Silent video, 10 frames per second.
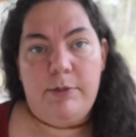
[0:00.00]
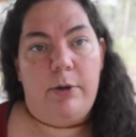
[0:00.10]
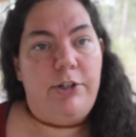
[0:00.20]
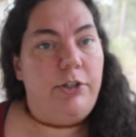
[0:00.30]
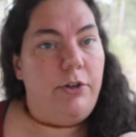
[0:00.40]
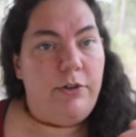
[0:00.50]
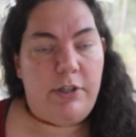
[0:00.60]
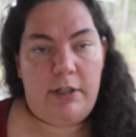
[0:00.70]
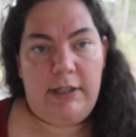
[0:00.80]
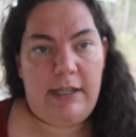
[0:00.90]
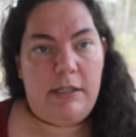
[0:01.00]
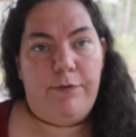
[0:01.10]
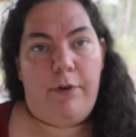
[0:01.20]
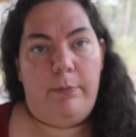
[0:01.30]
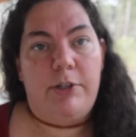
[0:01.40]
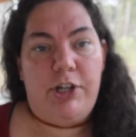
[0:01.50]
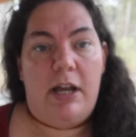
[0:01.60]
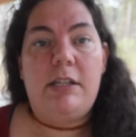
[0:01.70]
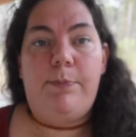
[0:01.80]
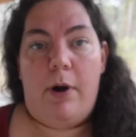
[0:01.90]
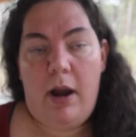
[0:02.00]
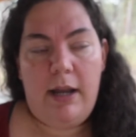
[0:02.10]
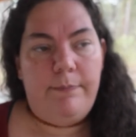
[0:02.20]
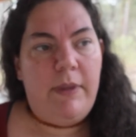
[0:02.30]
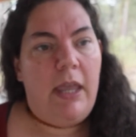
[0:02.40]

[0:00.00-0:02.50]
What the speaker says: So I just used the lids from the jars prior